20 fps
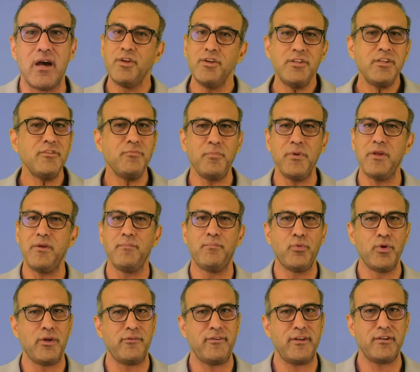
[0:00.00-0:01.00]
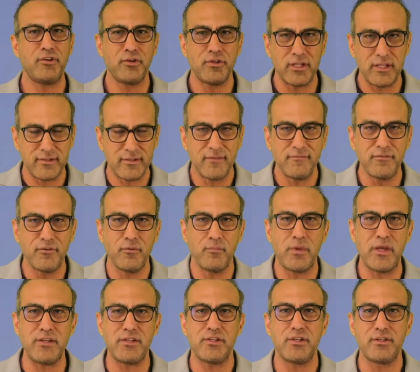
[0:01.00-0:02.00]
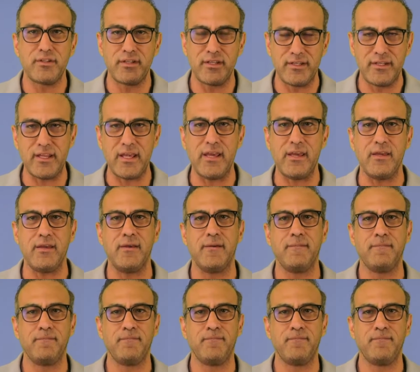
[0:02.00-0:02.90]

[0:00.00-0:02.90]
you're just being privy to this information today.